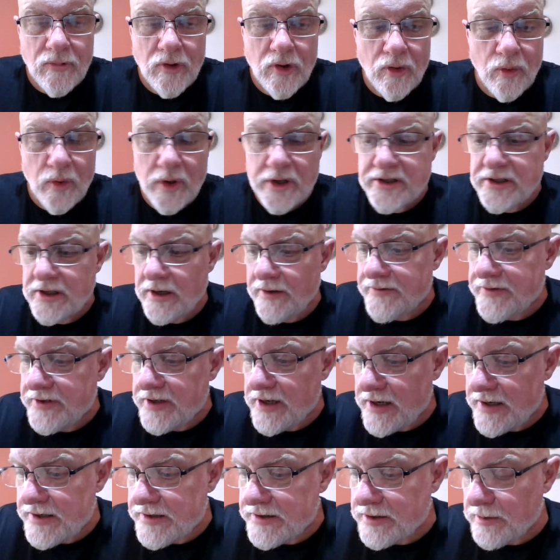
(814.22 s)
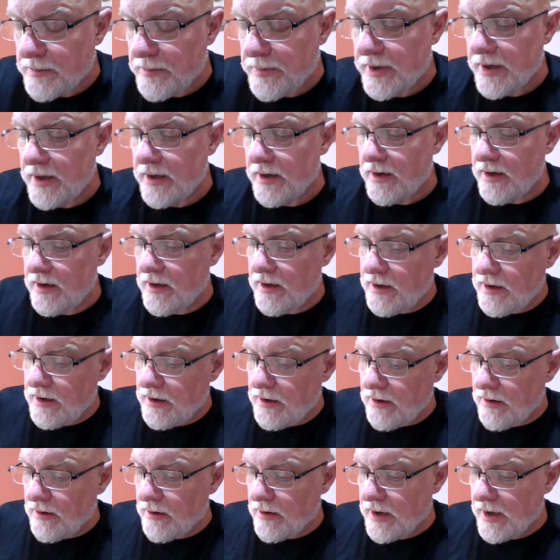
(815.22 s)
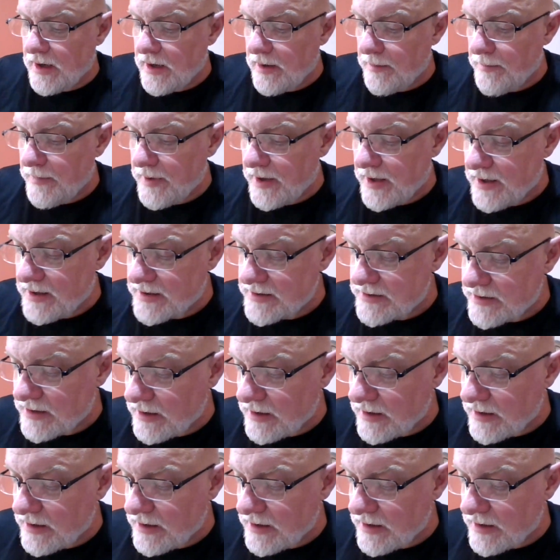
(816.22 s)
Which I've changed a bit, okay, because